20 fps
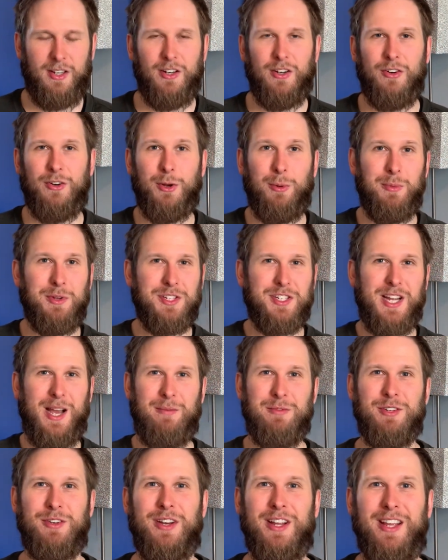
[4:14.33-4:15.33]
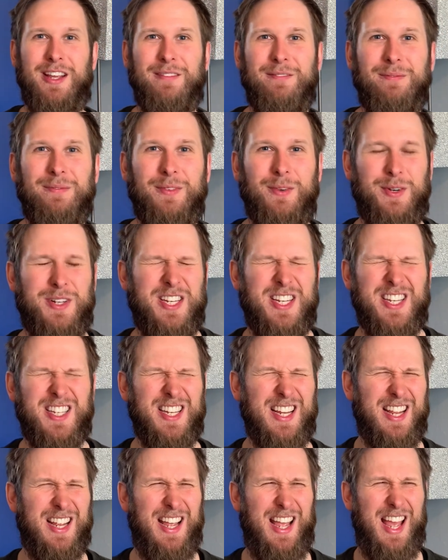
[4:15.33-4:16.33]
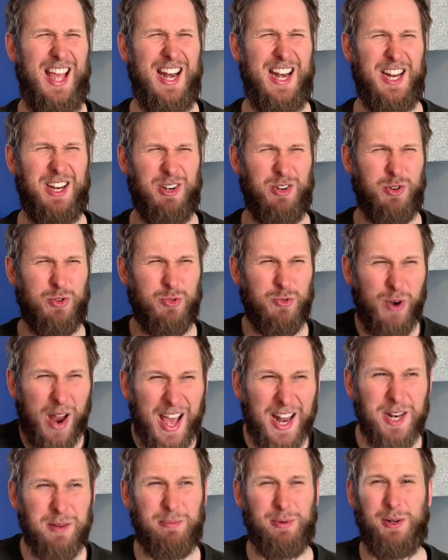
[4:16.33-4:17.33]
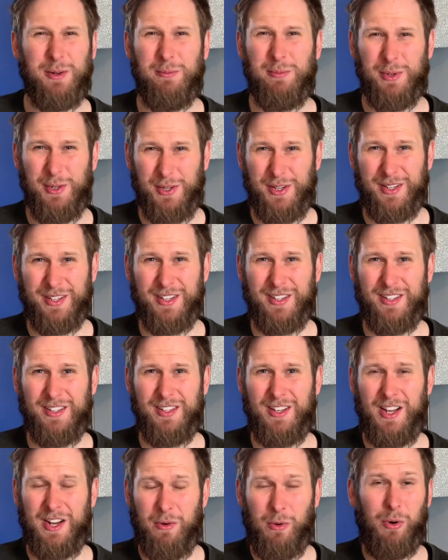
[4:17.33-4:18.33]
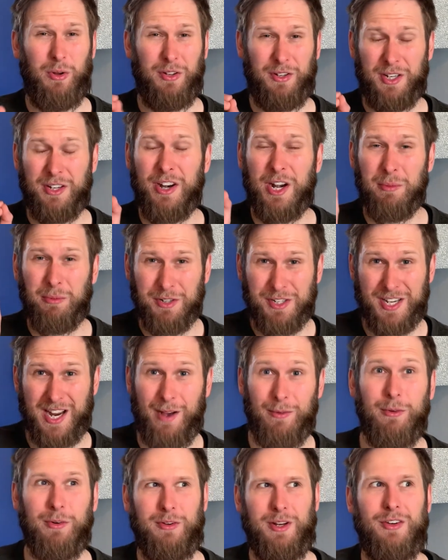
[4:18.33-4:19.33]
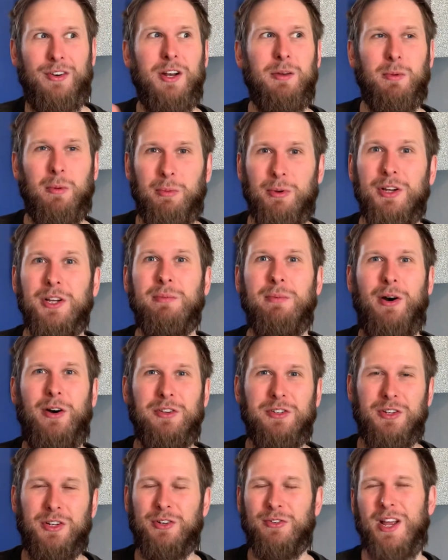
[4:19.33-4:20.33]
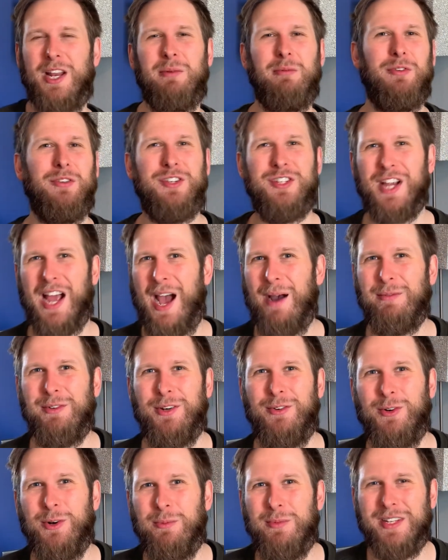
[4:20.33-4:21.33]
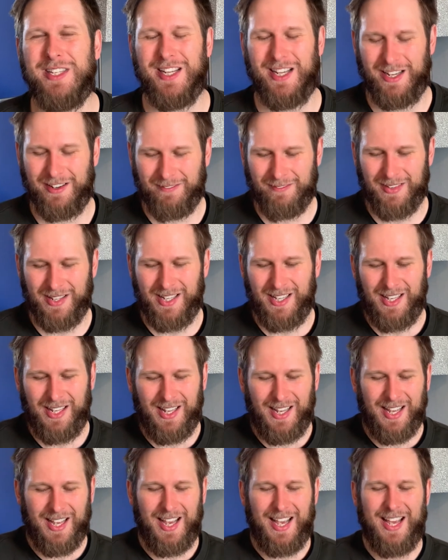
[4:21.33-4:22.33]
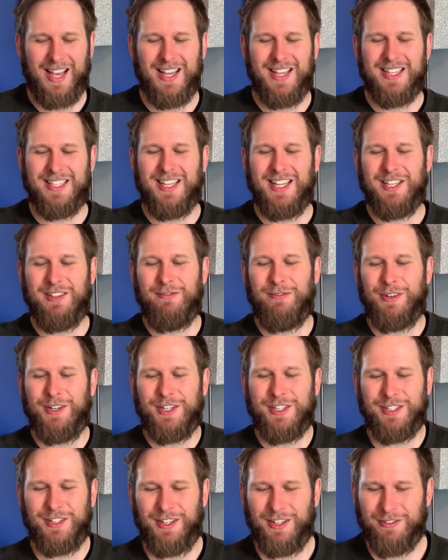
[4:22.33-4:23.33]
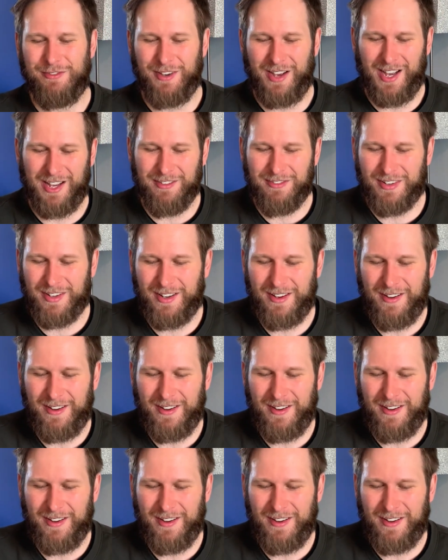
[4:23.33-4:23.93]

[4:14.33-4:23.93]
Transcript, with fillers: Romans chapter 8, which is an incredible book. Uh, well, incredible, chapter, incredible book, but also incredible chapter, Romans 8. Uh, it says in verse 35